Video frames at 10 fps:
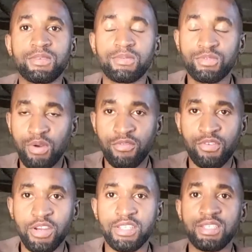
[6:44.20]

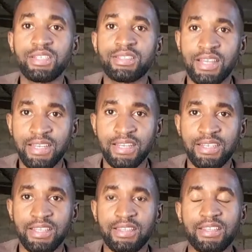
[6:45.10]
avoid the sudden
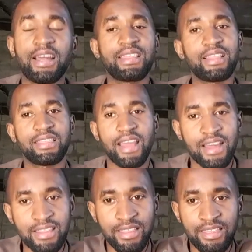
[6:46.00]
death. And then
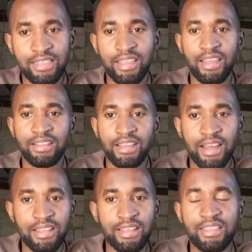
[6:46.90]
the
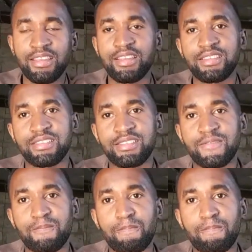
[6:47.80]
other thing is,